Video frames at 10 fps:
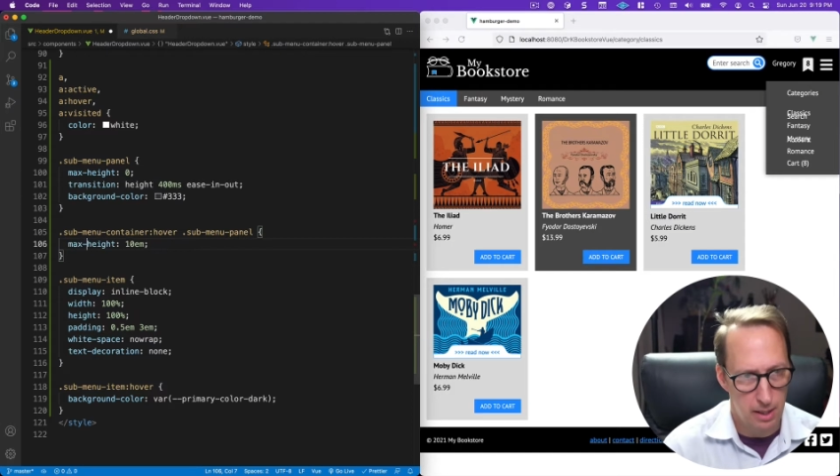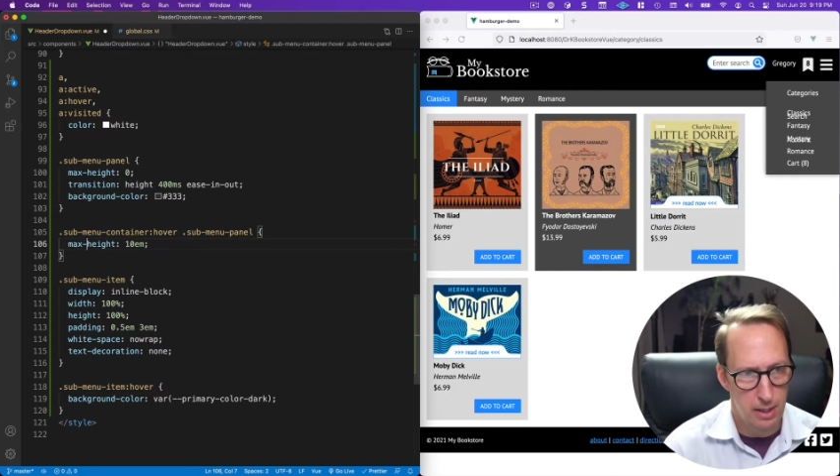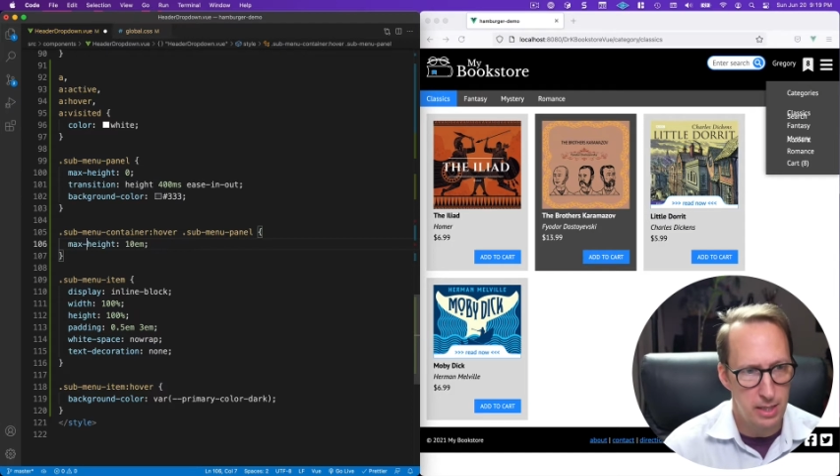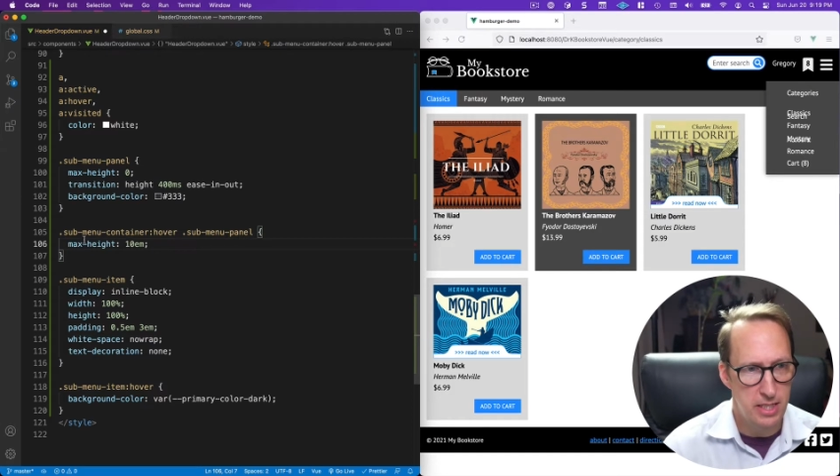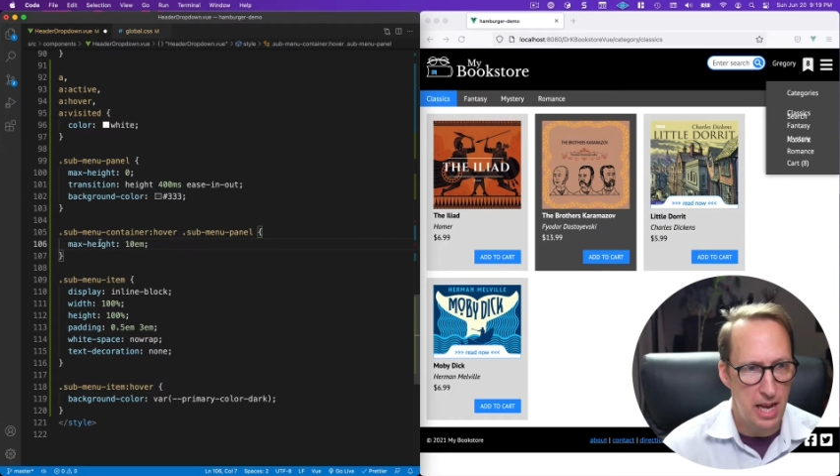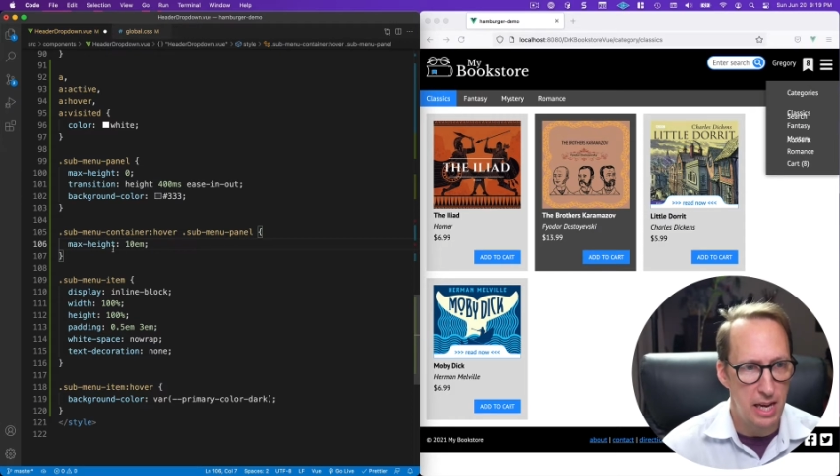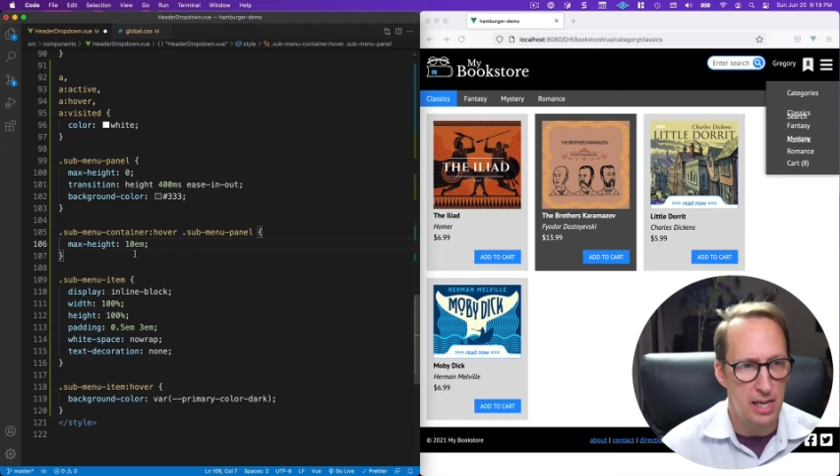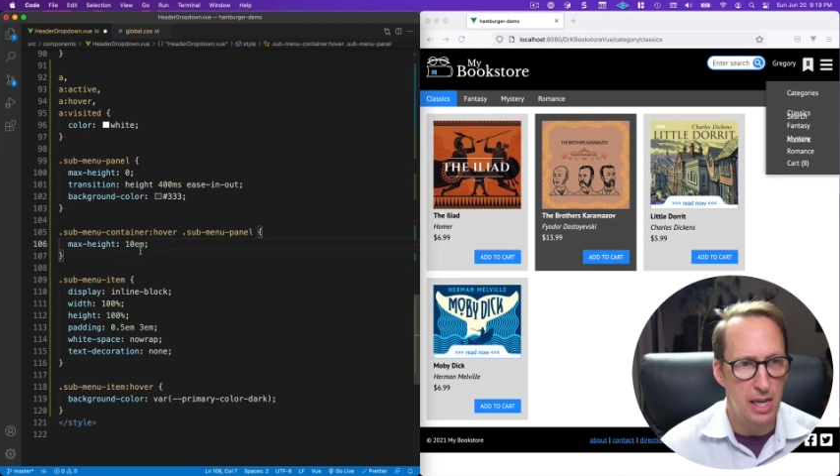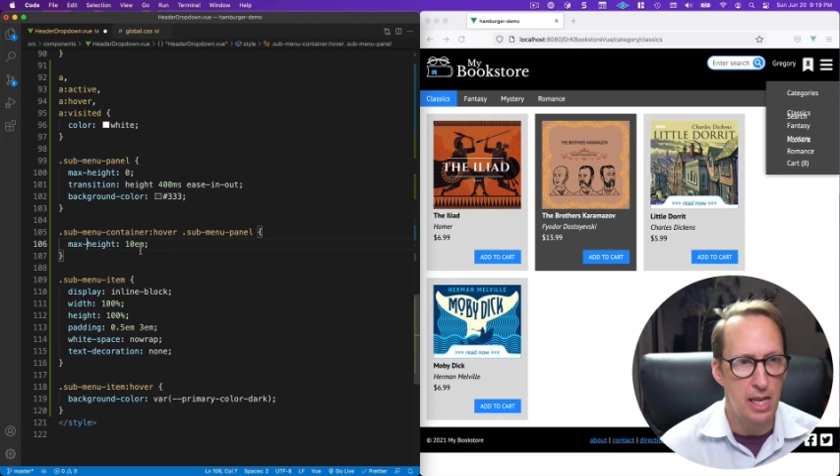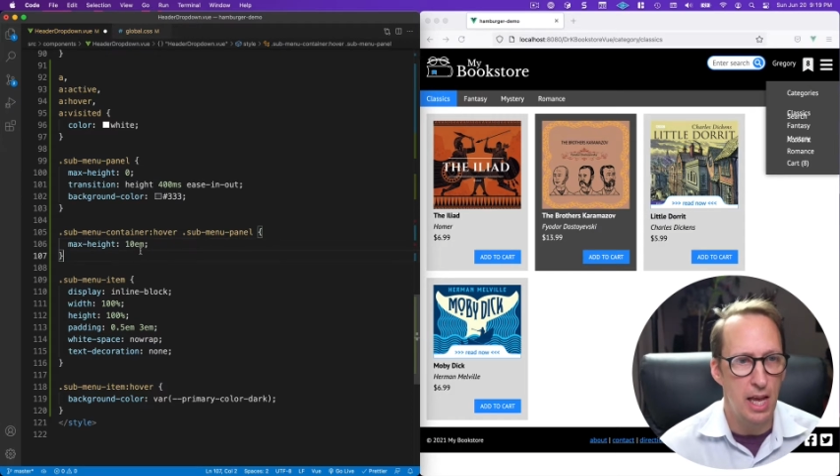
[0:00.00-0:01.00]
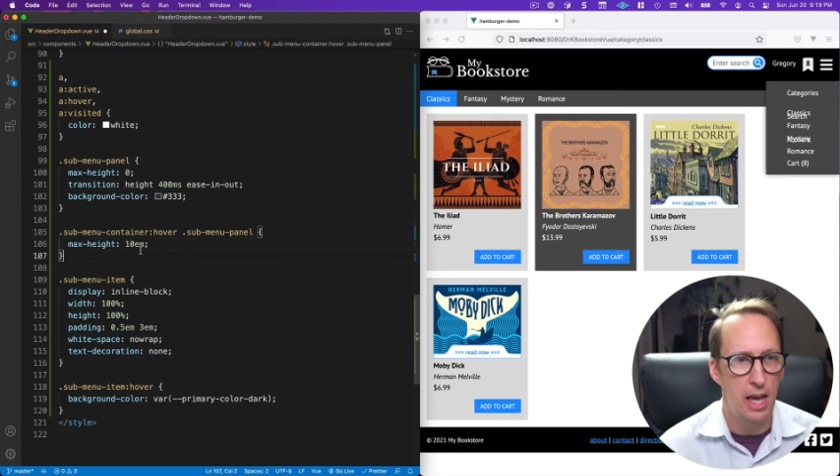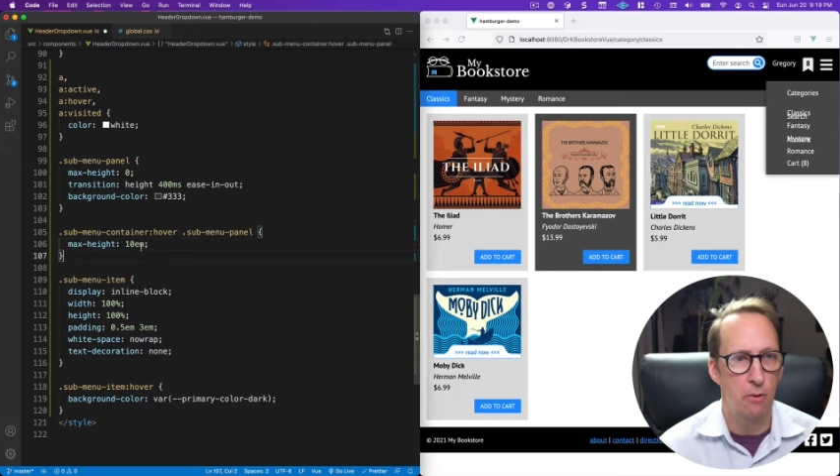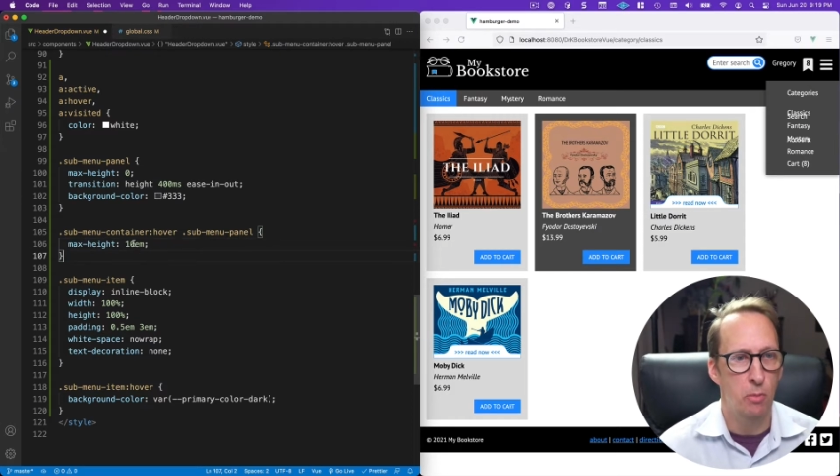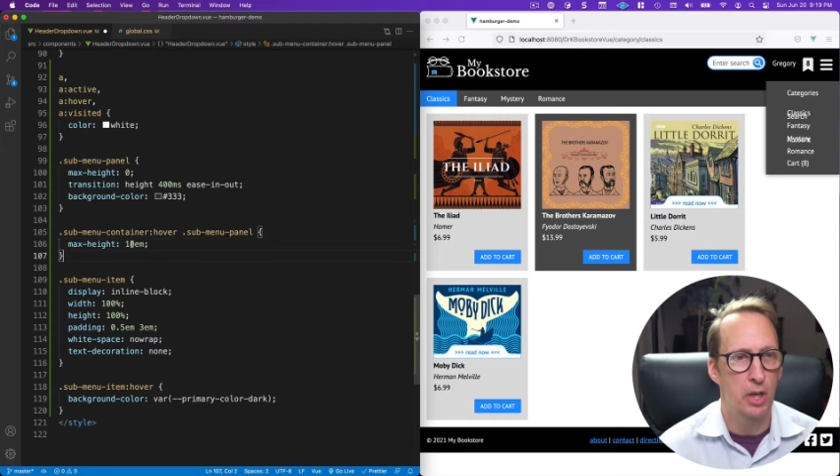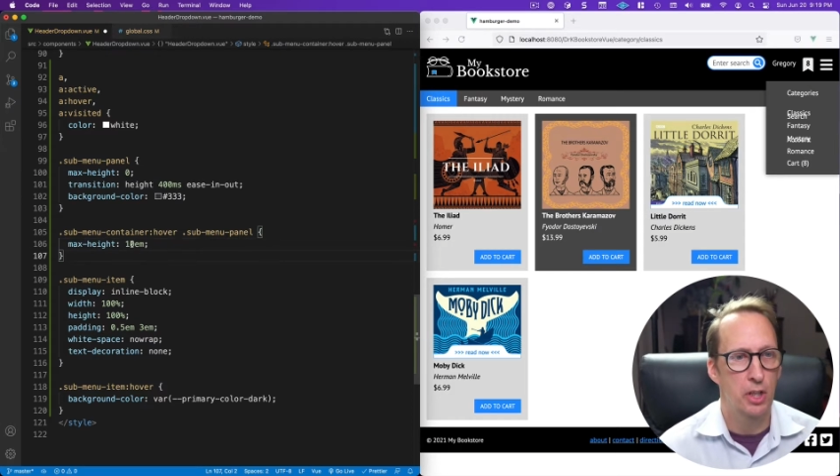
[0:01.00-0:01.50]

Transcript: 10 EM